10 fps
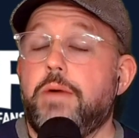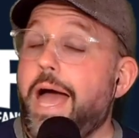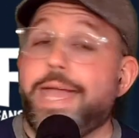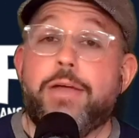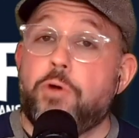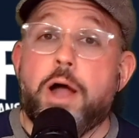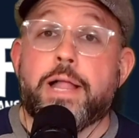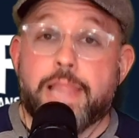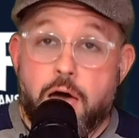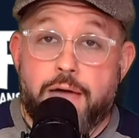I get wrong
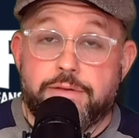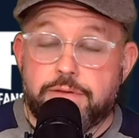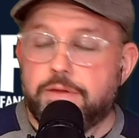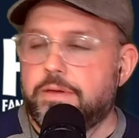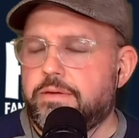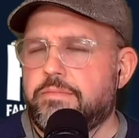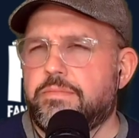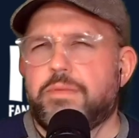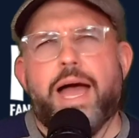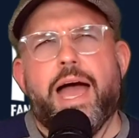a lot
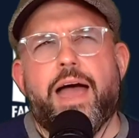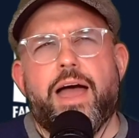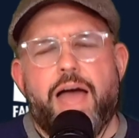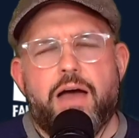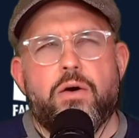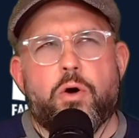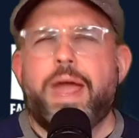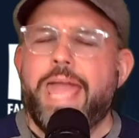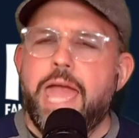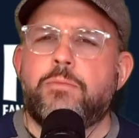or
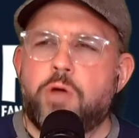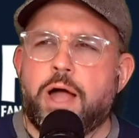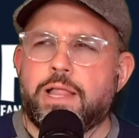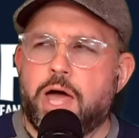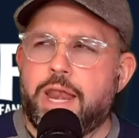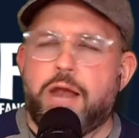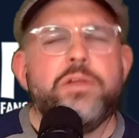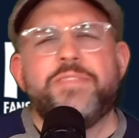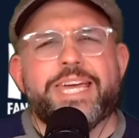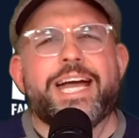I am wrong a lot. I don't
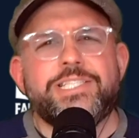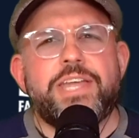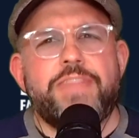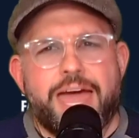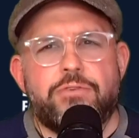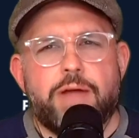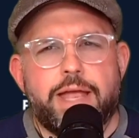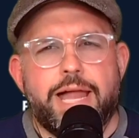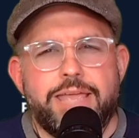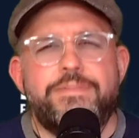even think I said that
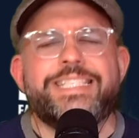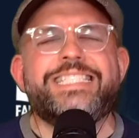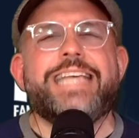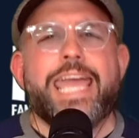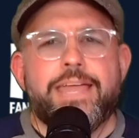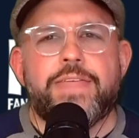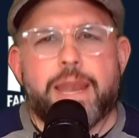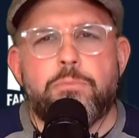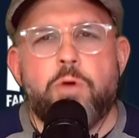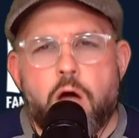right. I, even saying that
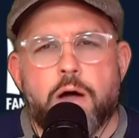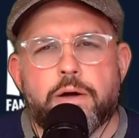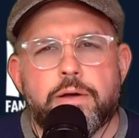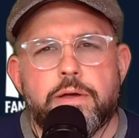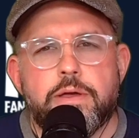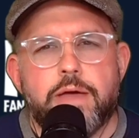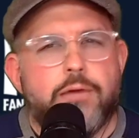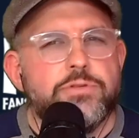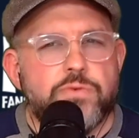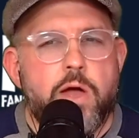I'm wrong,
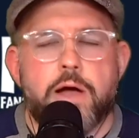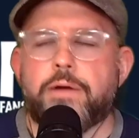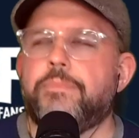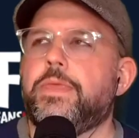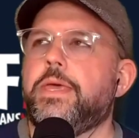I was wrong.